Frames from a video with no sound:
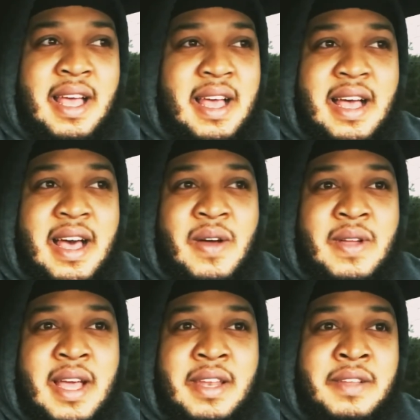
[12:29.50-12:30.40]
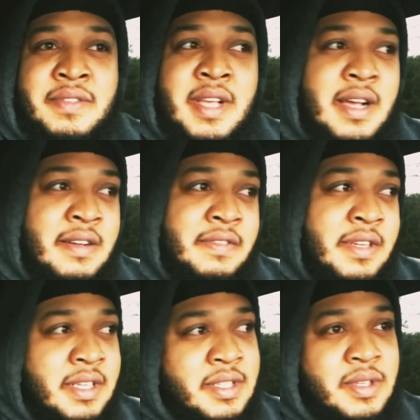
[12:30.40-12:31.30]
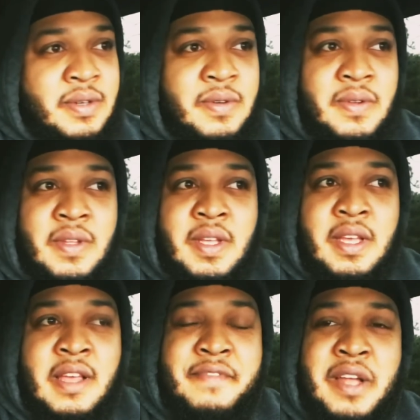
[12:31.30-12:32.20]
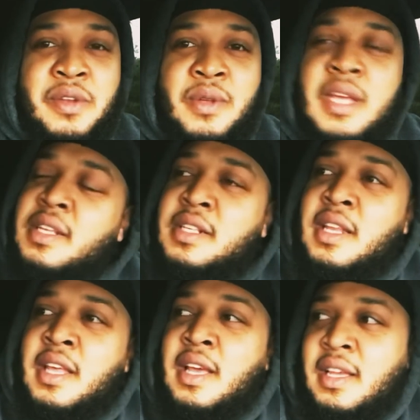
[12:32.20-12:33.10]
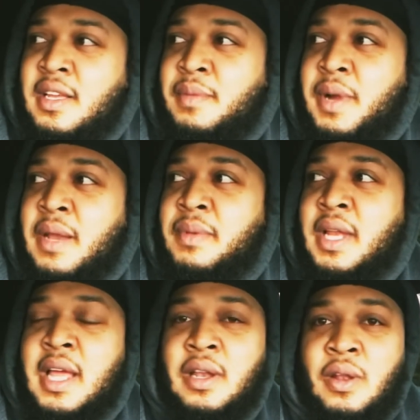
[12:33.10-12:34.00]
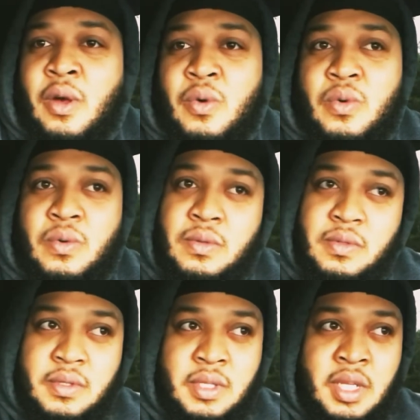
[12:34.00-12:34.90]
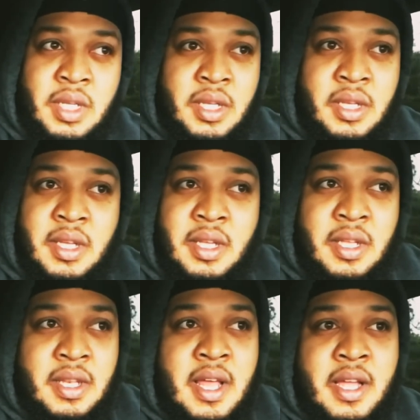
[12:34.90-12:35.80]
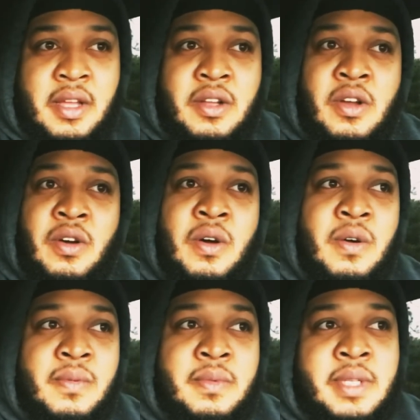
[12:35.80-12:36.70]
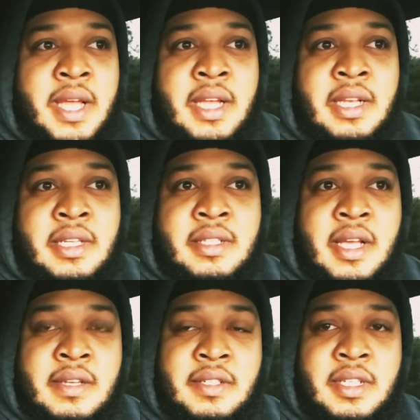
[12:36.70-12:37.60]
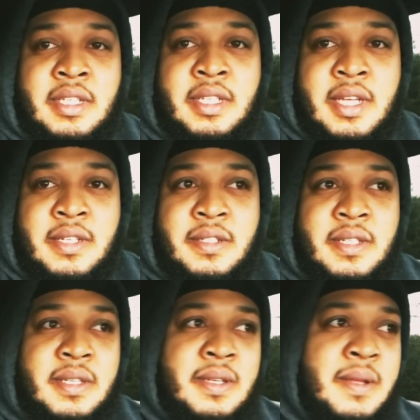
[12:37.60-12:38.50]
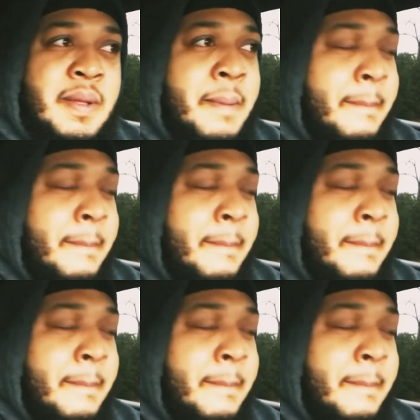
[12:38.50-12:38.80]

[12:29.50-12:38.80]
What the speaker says: I don't got enough time for that. So if I do get a CDL, it'll probably be like local. Like a come home daily type shit. You know what I'm saying?